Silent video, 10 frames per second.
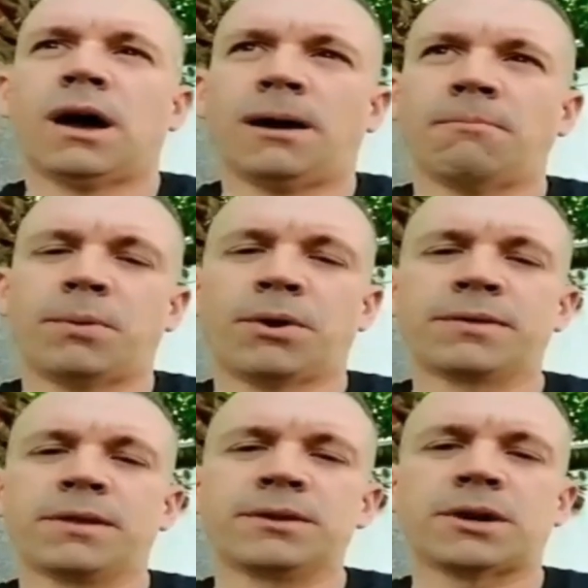But both of
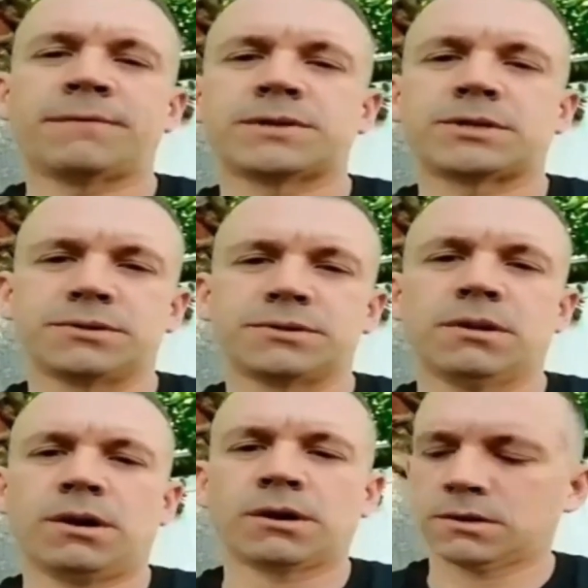those officers are no
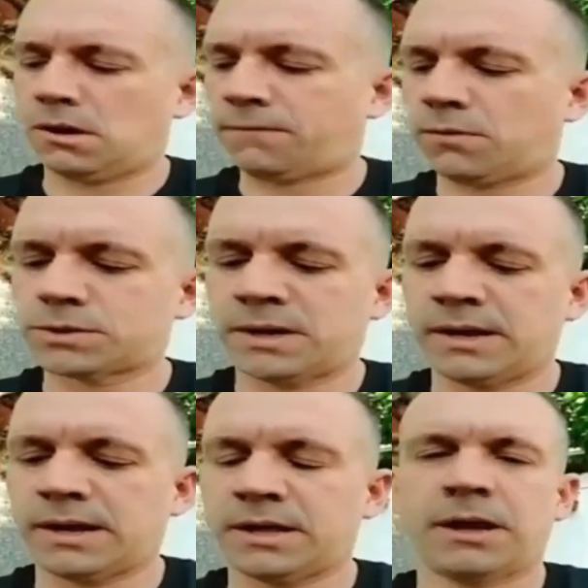longer in law
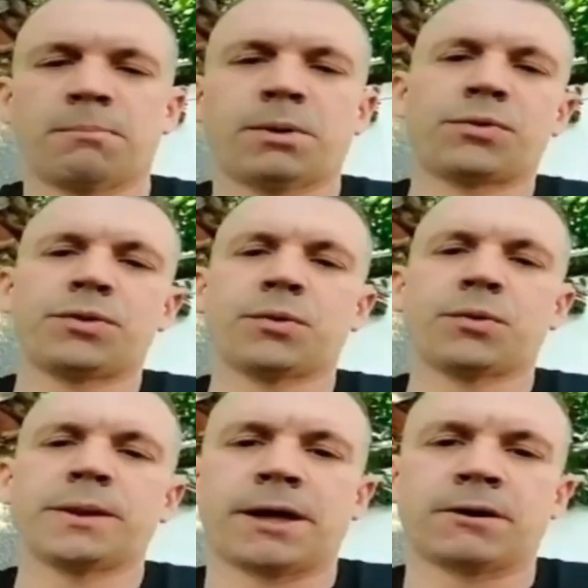enforcement, and they're both
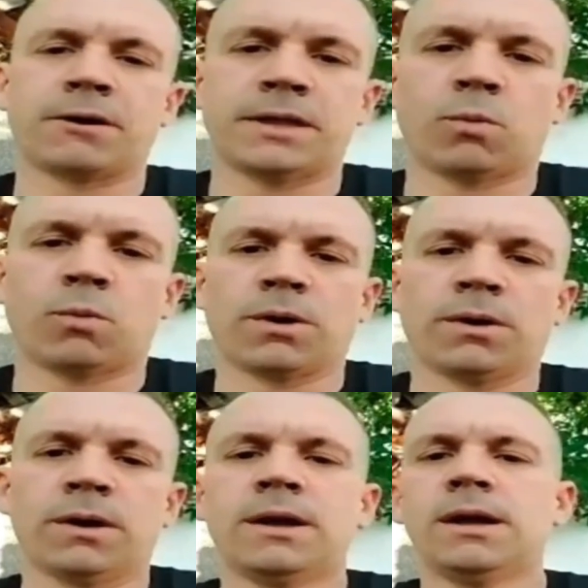doing better than they were